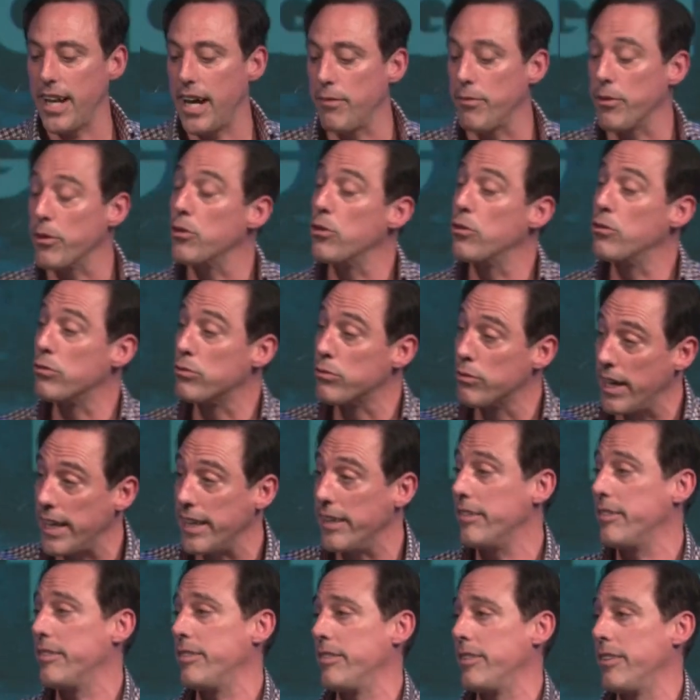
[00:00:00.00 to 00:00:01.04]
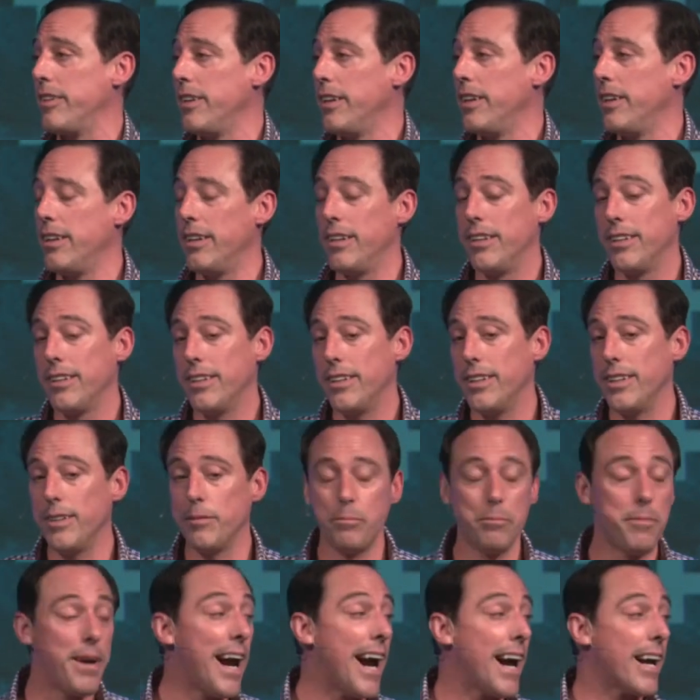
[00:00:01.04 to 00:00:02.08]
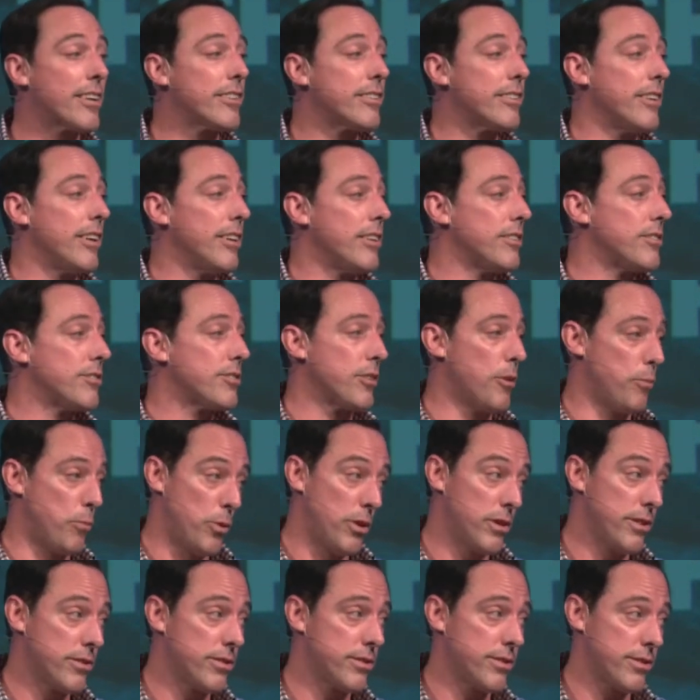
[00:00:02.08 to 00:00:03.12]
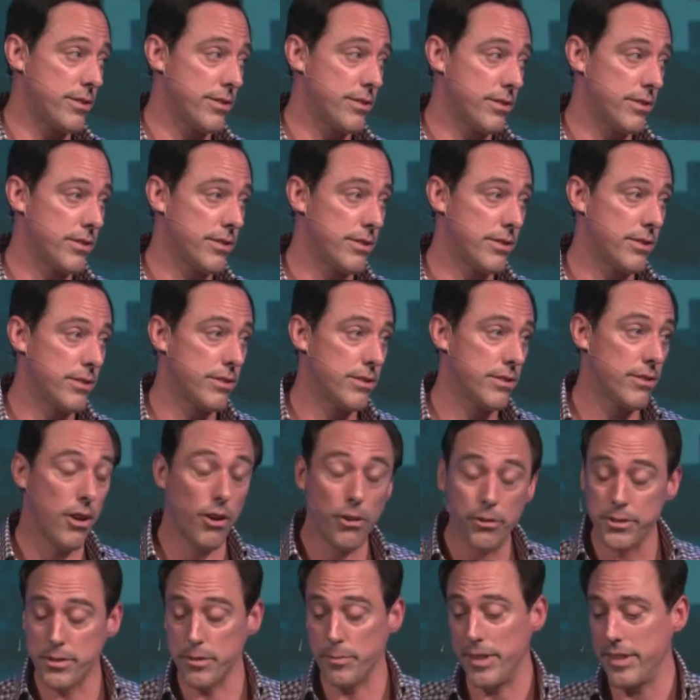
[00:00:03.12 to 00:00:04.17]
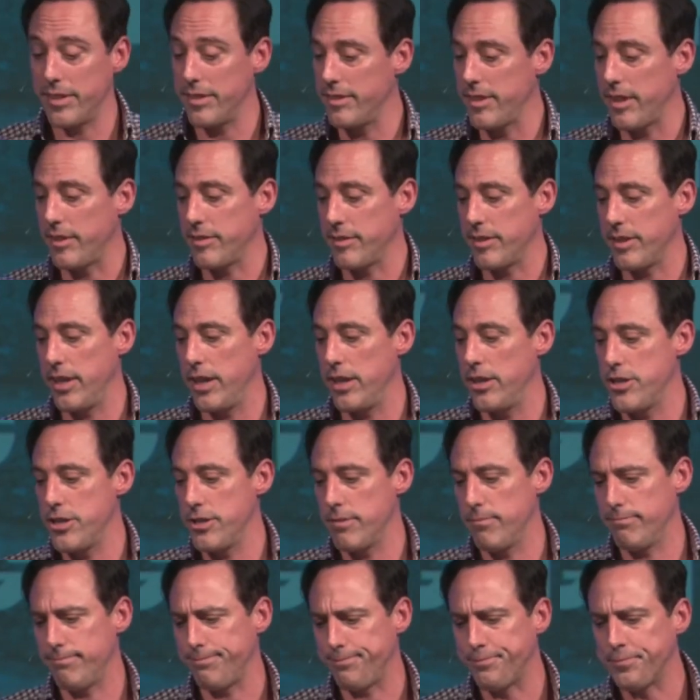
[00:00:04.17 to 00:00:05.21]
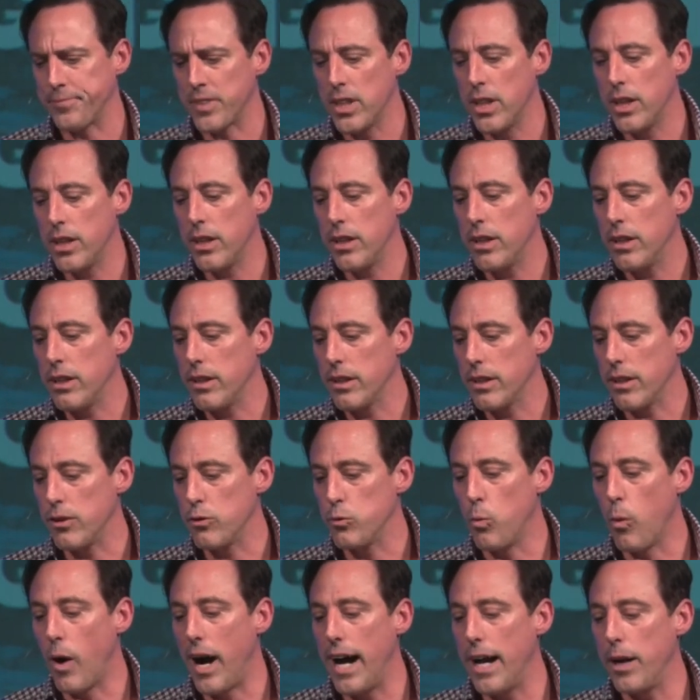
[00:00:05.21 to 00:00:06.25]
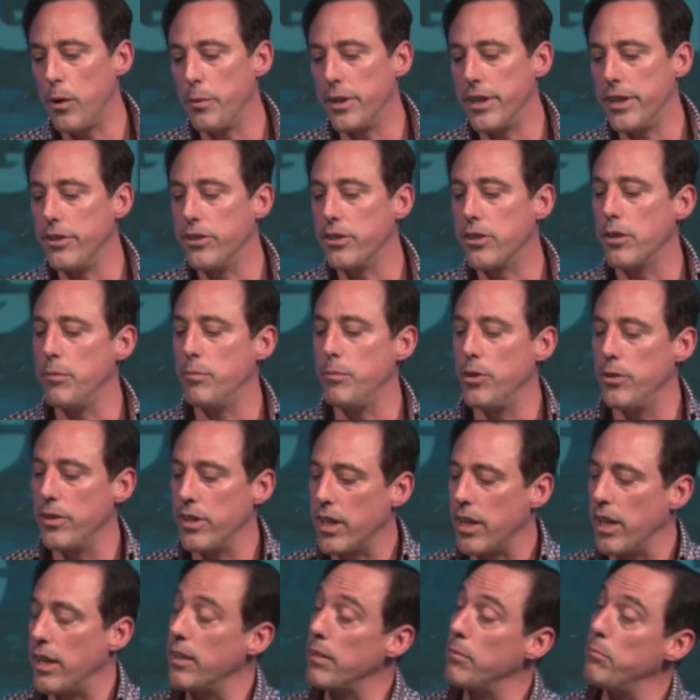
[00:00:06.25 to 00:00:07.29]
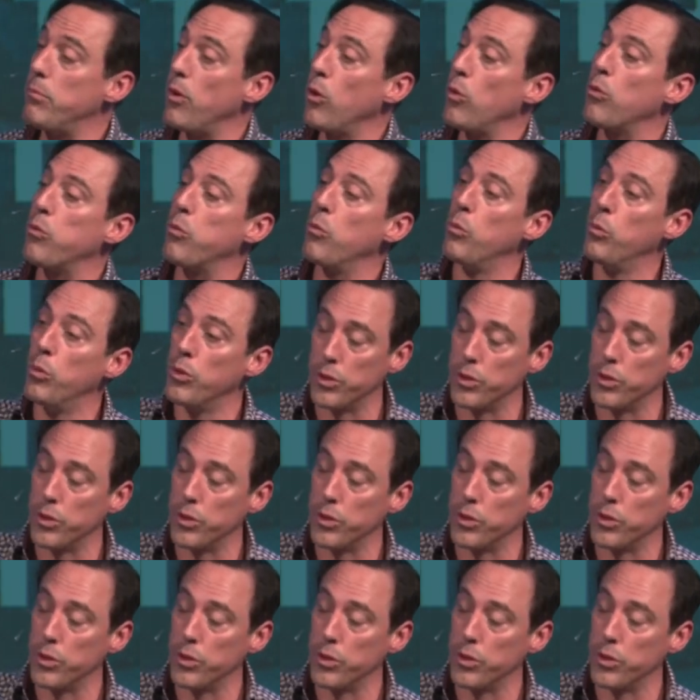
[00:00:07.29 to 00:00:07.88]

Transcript: can have a great impact on someone's ultimate destination. That is why we need to communicate in both